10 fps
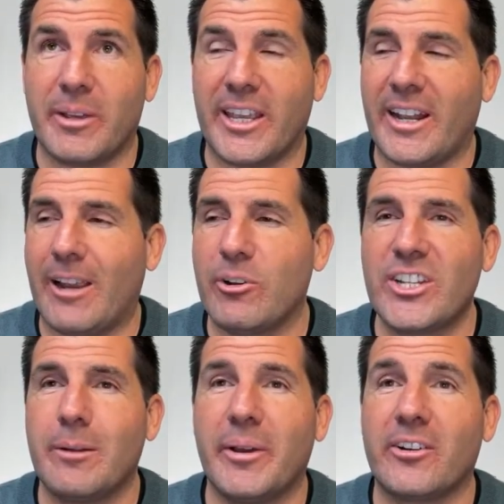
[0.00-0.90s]
Again, I wish I
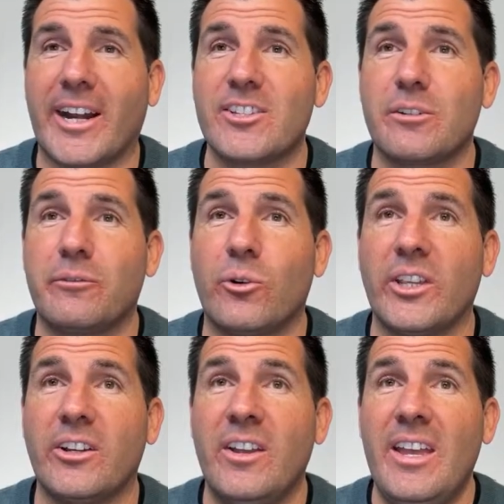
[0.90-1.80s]
had a better answer for
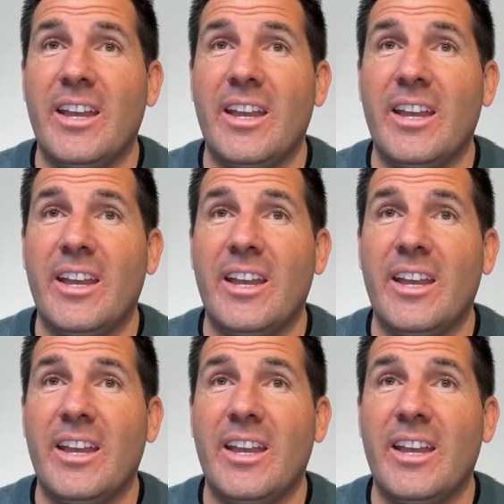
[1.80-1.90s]
you